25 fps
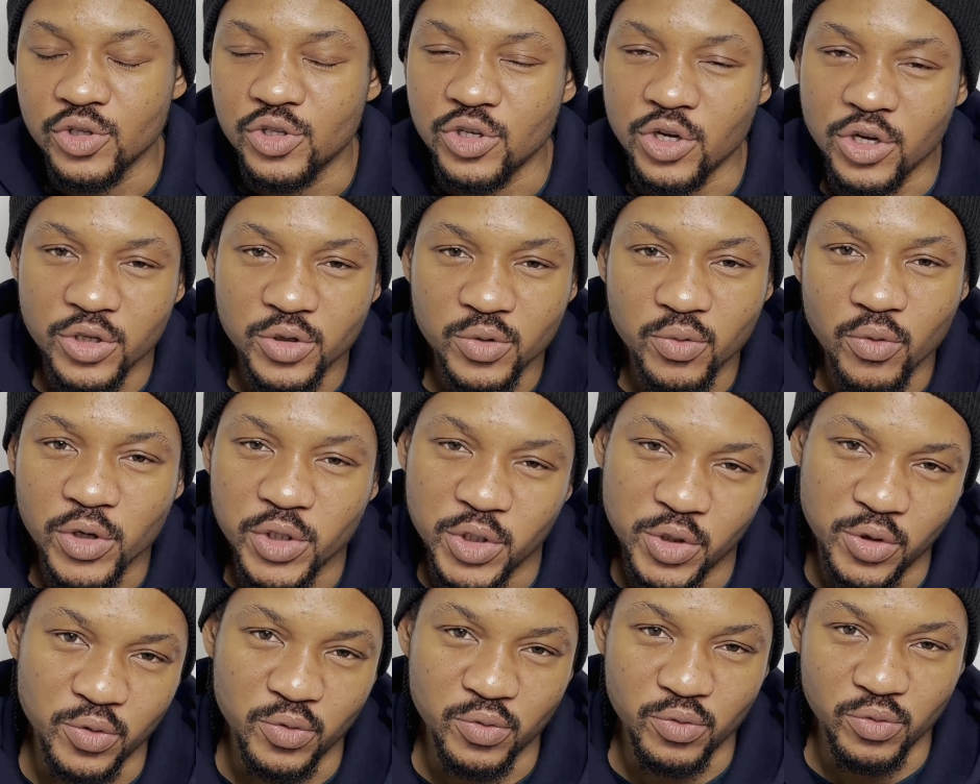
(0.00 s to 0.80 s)
Just
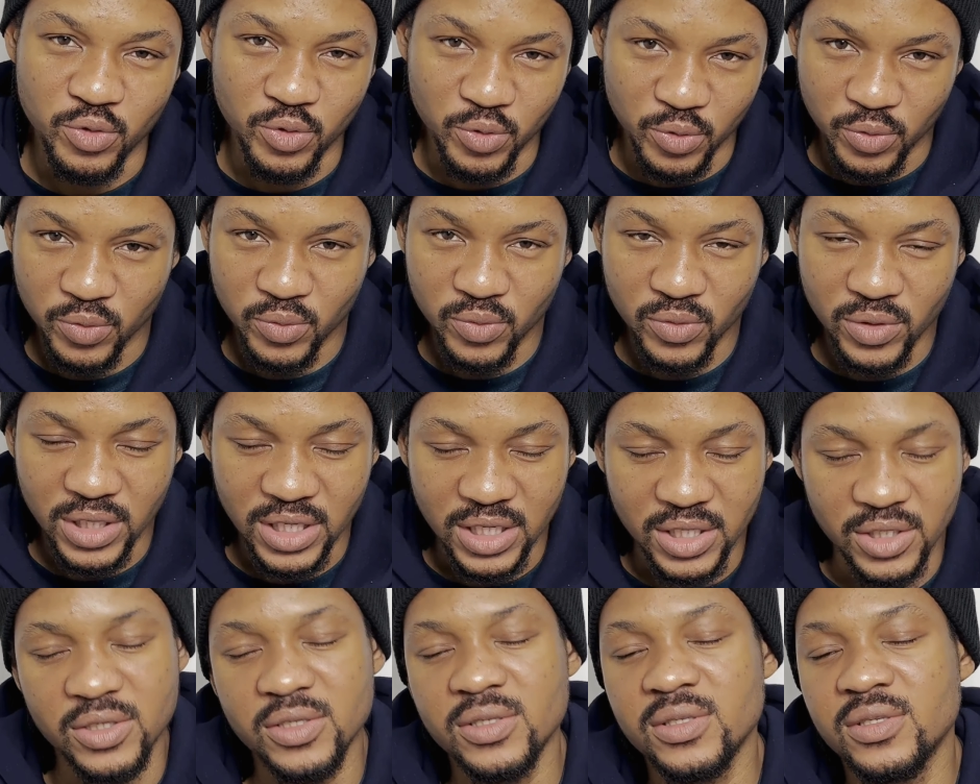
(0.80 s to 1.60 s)
what you do
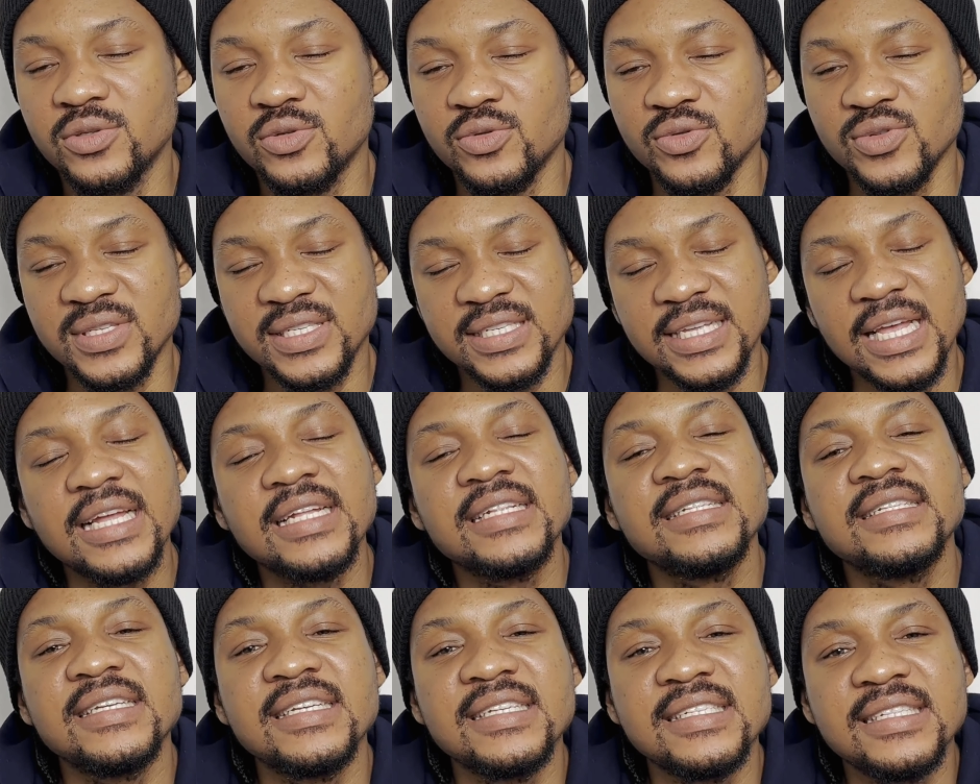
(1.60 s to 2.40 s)
is to
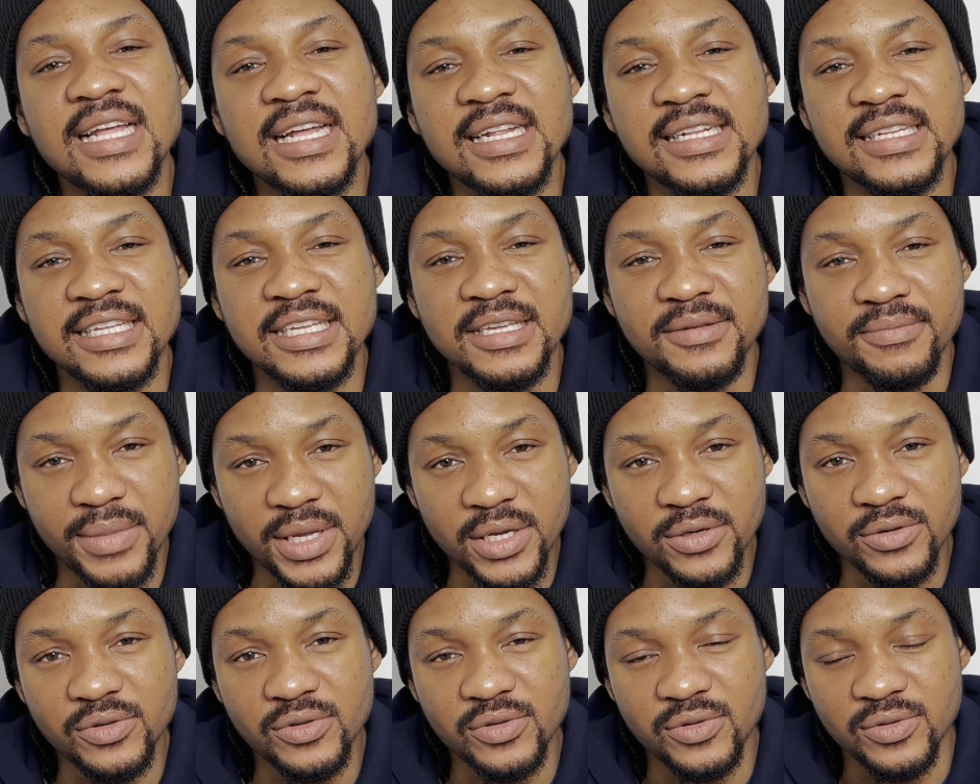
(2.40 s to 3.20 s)
send in an
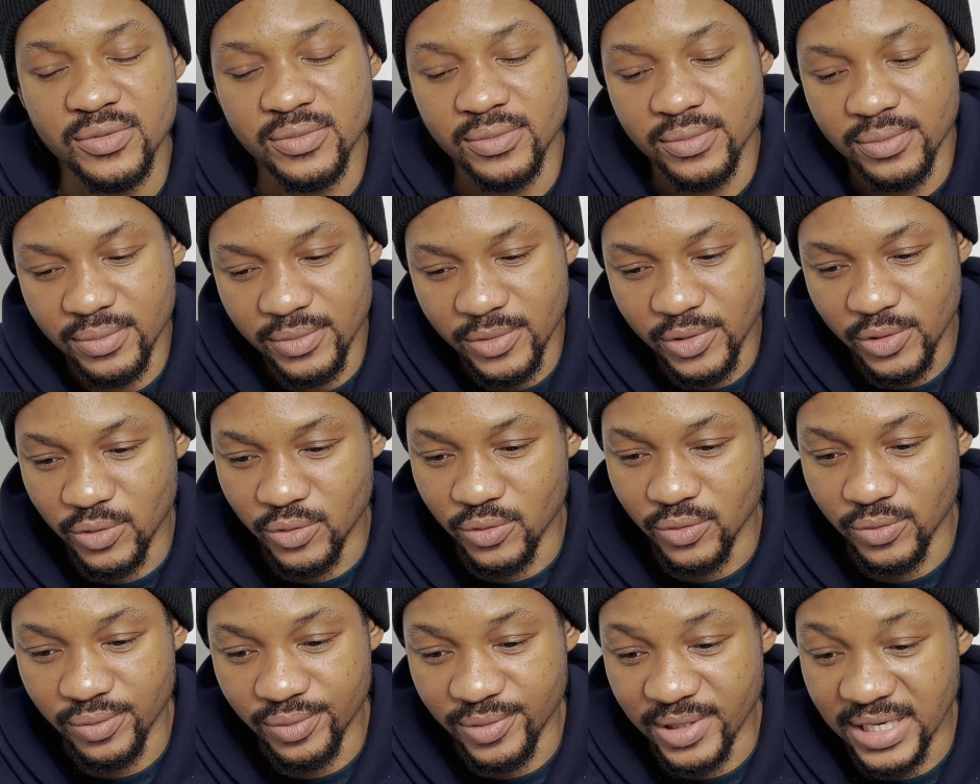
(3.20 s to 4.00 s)
email to
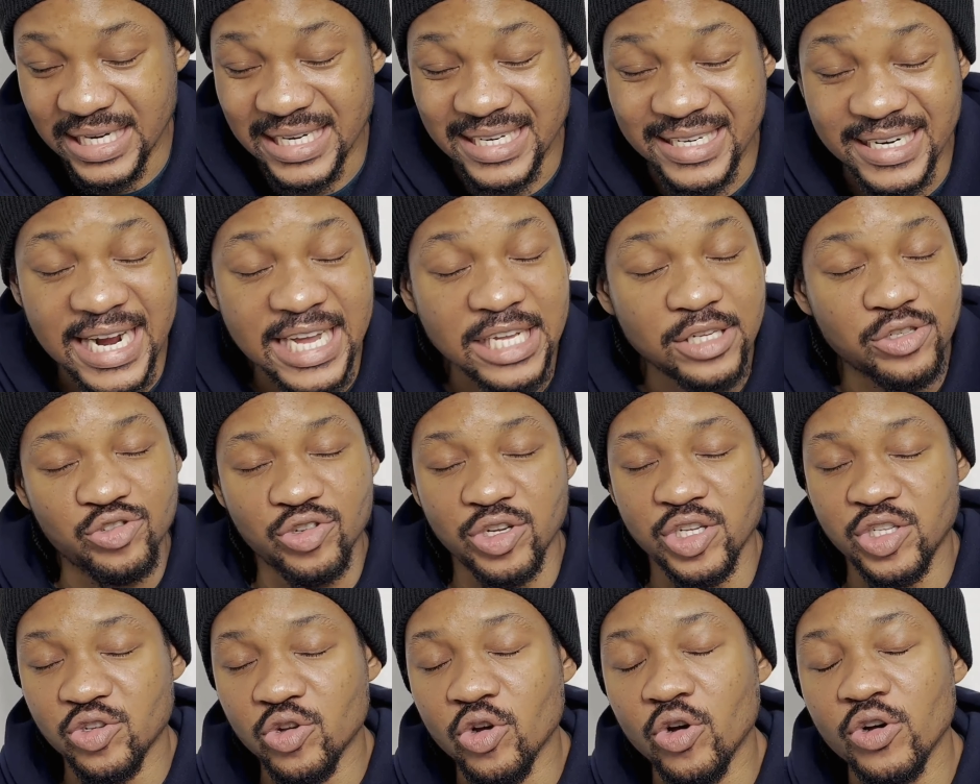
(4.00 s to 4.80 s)
the
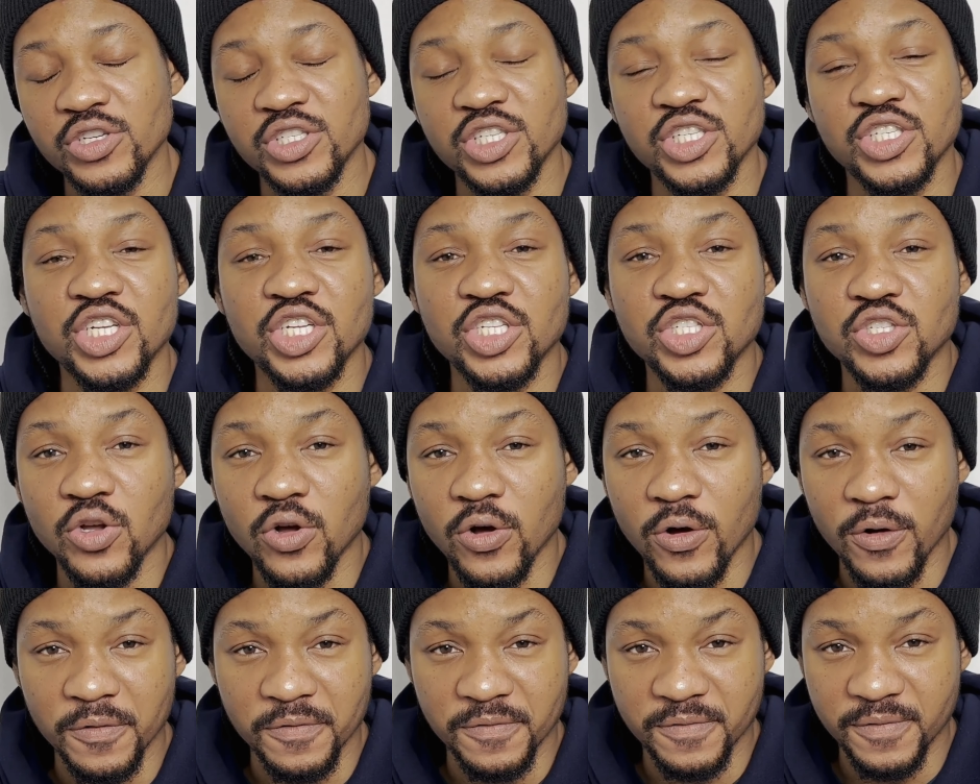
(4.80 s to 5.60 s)
graduate
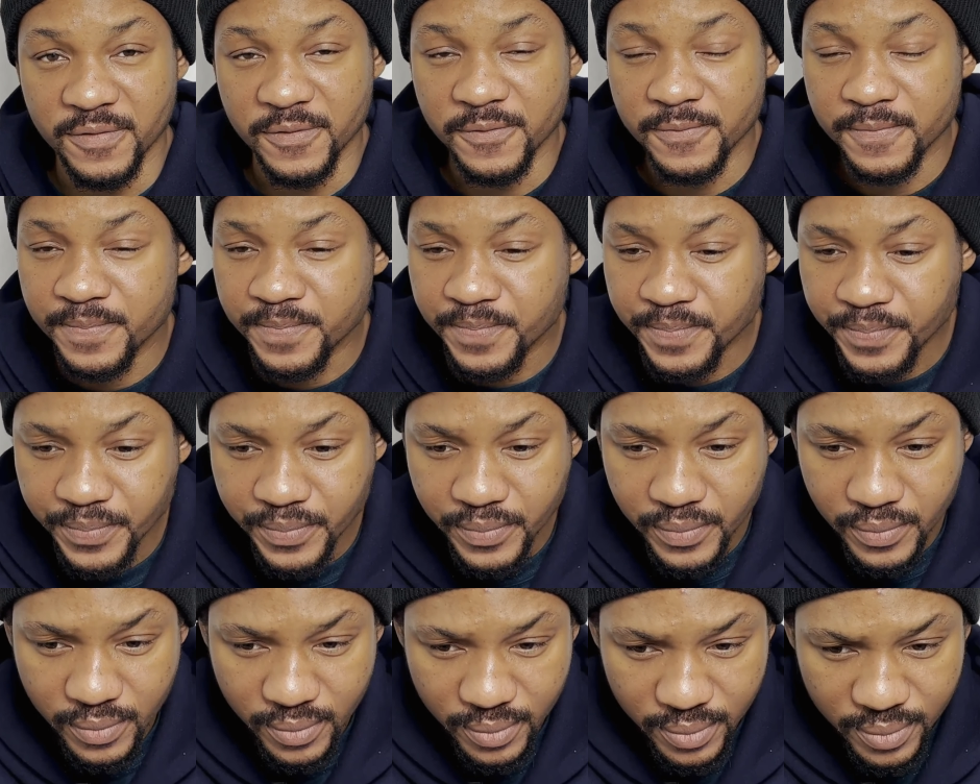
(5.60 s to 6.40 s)
coordinator of
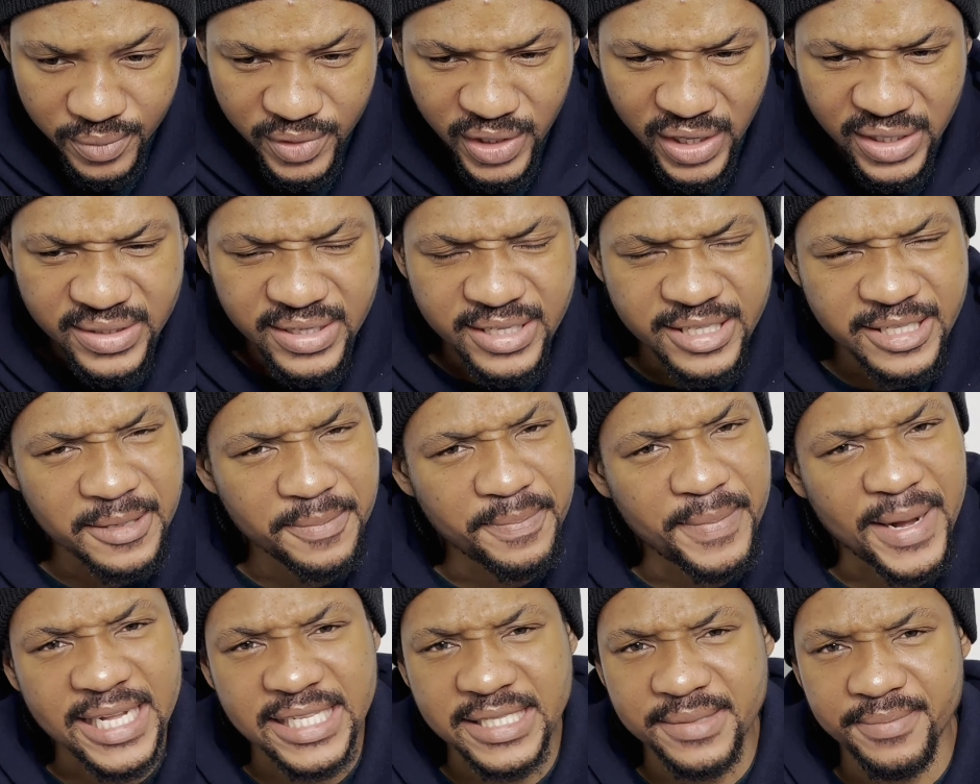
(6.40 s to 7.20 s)
the
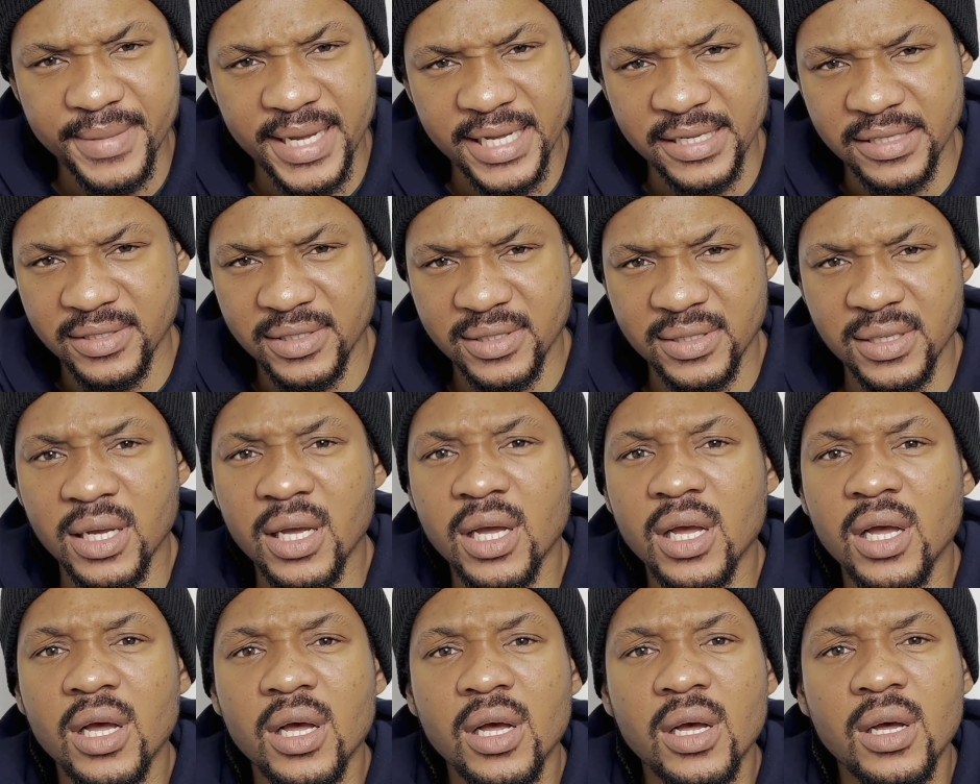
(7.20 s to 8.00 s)
department
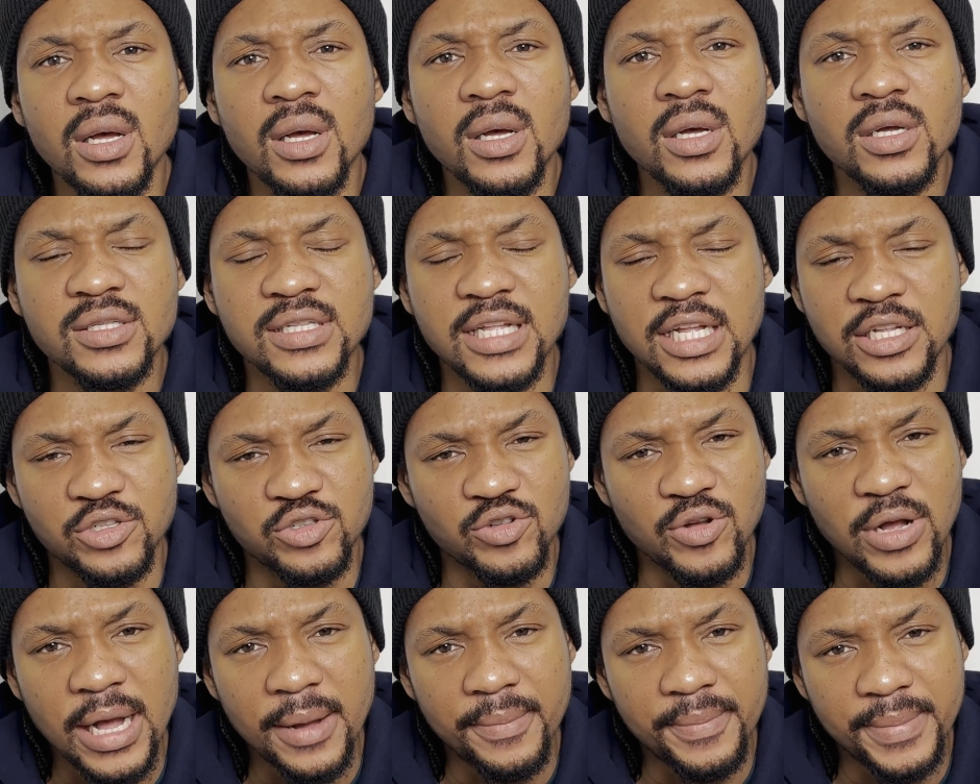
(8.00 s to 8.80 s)

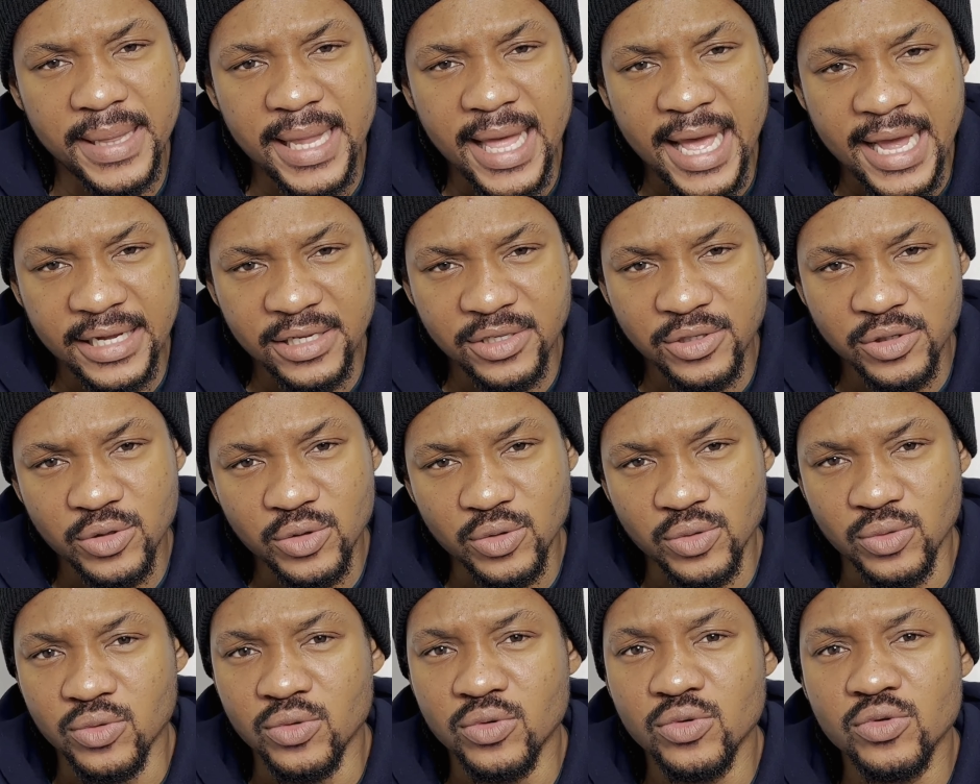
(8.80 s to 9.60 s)
that you are applying
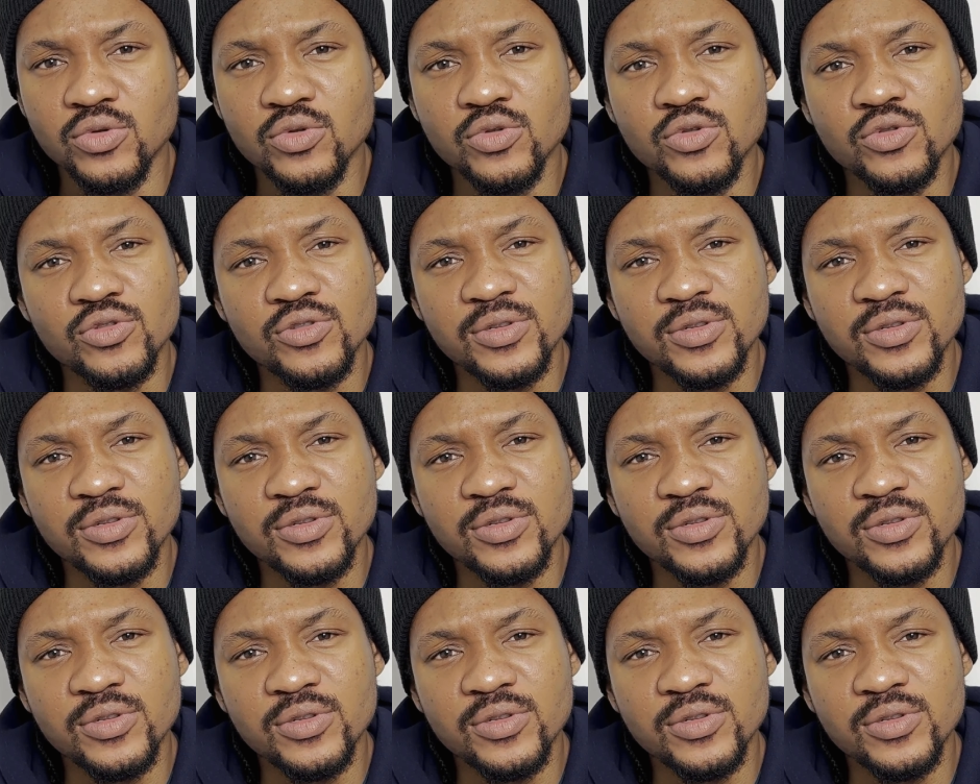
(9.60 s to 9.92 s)
to.